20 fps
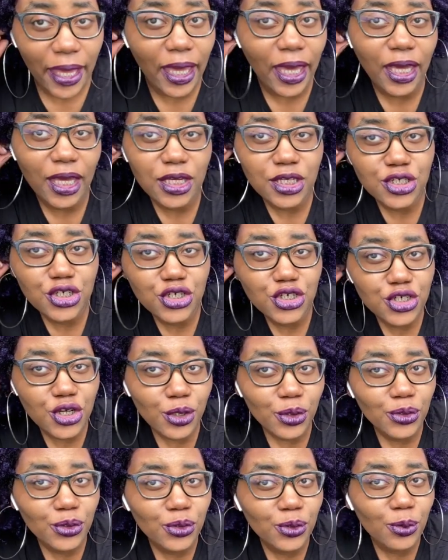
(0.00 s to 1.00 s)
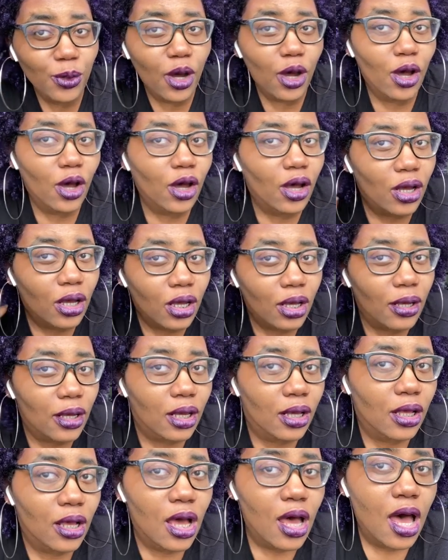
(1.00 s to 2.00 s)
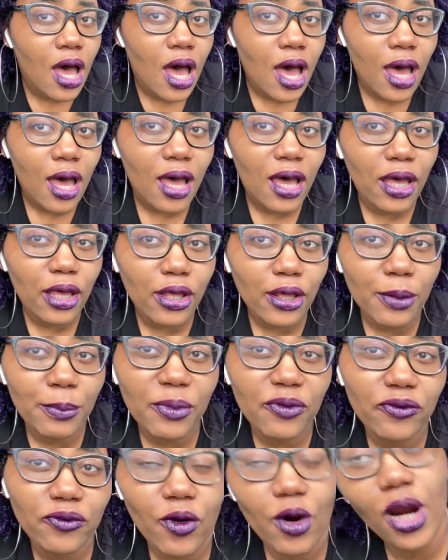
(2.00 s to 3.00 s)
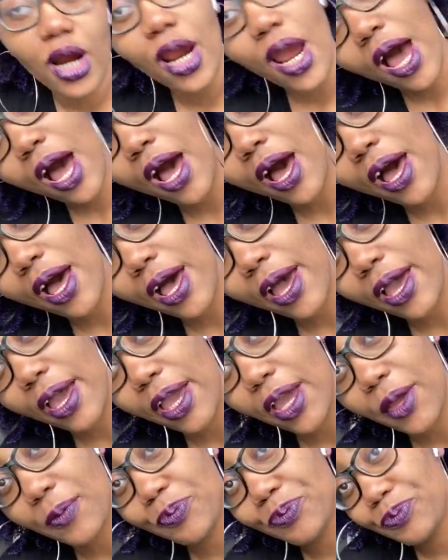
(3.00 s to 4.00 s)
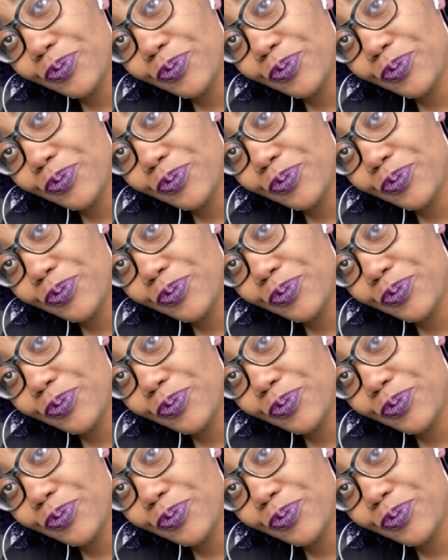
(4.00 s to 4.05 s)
and show you all before I